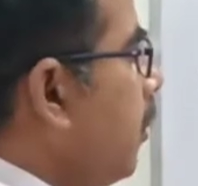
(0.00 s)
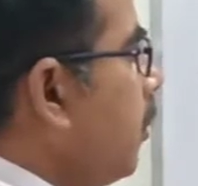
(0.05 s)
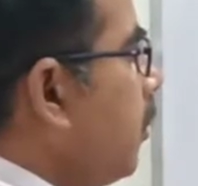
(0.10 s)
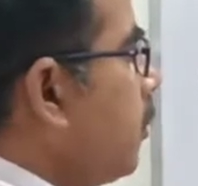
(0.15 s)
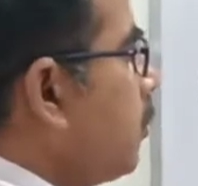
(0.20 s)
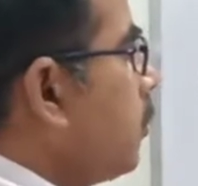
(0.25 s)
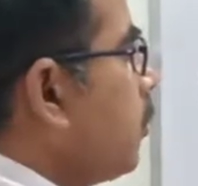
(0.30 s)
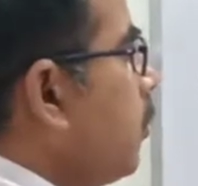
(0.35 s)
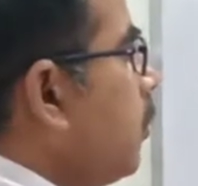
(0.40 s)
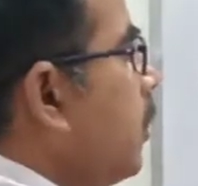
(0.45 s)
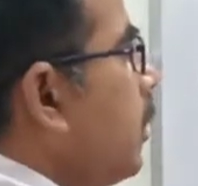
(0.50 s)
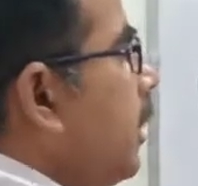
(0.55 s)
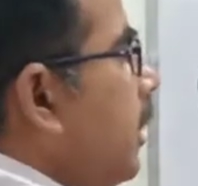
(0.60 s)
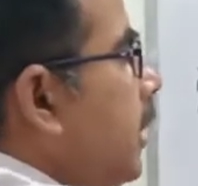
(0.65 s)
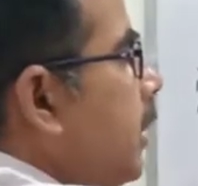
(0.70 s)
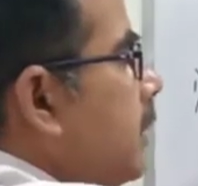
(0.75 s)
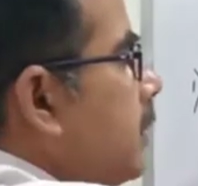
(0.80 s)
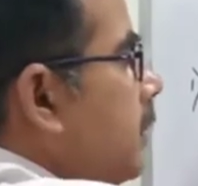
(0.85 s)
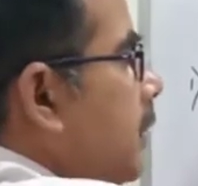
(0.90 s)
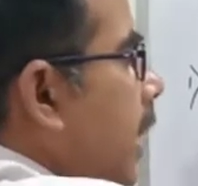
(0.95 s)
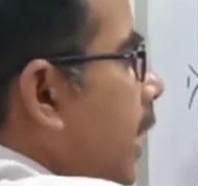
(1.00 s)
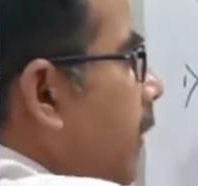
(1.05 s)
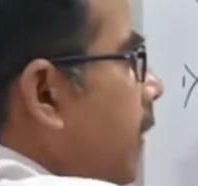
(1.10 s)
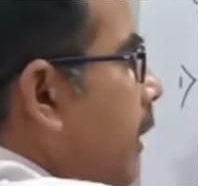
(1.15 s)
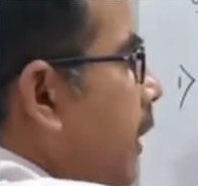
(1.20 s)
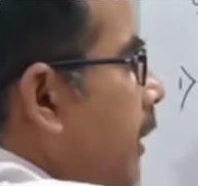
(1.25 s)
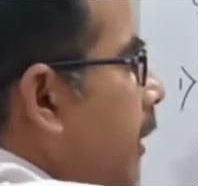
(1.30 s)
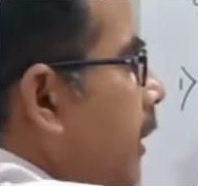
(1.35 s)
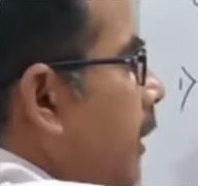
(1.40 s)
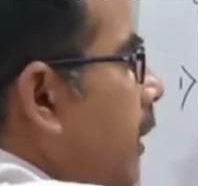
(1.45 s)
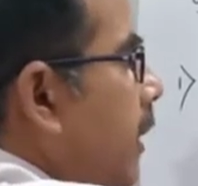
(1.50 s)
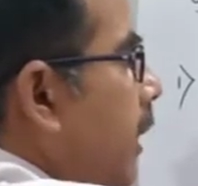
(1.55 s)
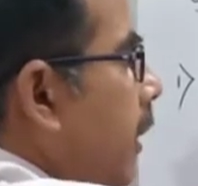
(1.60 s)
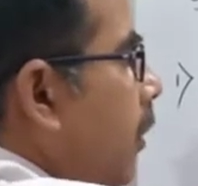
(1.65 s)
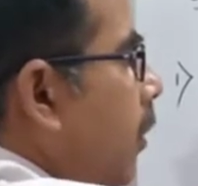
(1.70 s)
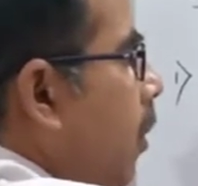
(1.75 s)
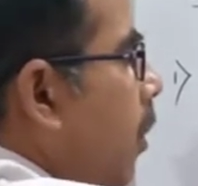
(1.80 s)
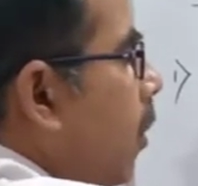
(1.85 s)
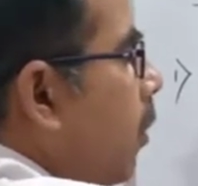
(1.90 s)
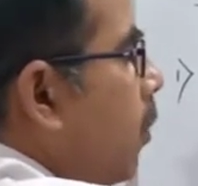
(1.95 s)
So it is neither linear
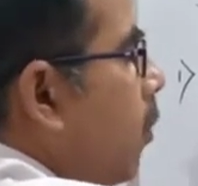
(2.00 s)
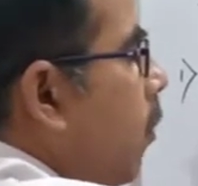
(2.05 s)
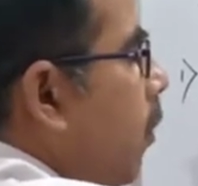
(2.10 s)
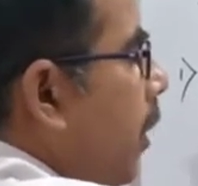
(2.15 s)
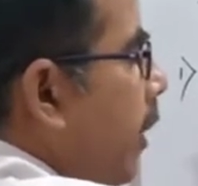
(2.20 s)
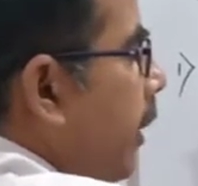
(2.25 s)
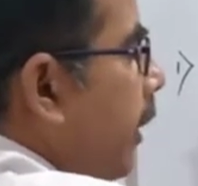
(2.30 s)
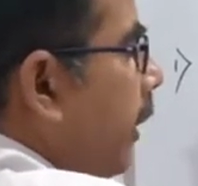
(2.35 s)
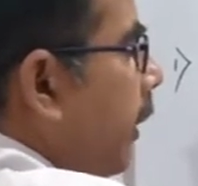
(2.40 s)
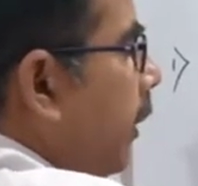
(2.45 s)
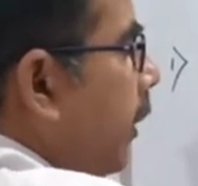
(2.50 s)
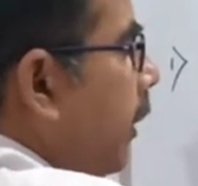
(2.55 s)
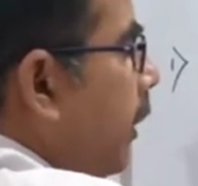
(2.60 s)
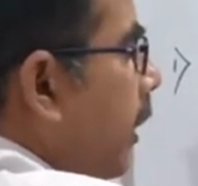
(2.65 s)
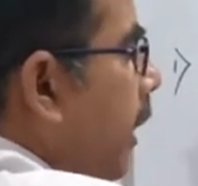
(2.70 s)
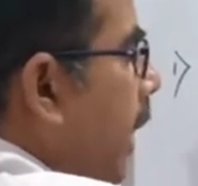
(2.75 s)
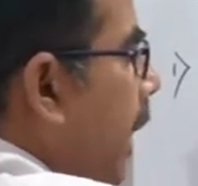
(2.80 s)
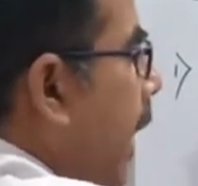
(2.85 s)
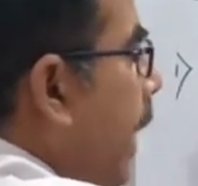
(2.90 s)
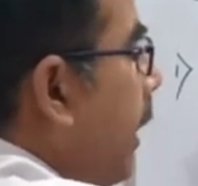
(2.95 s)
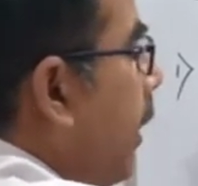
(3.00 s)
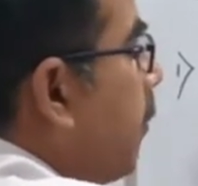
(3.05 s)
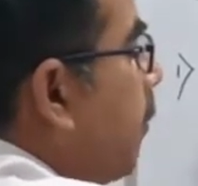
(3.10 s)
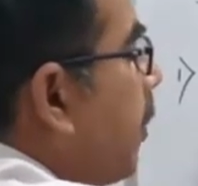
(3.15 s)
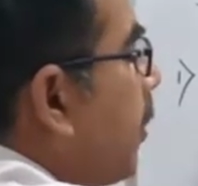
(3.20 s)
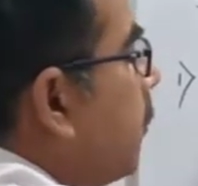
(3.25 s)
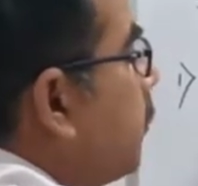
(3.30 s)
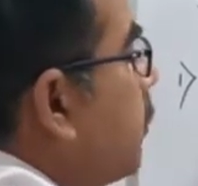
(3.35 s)
nor quadratic. And number of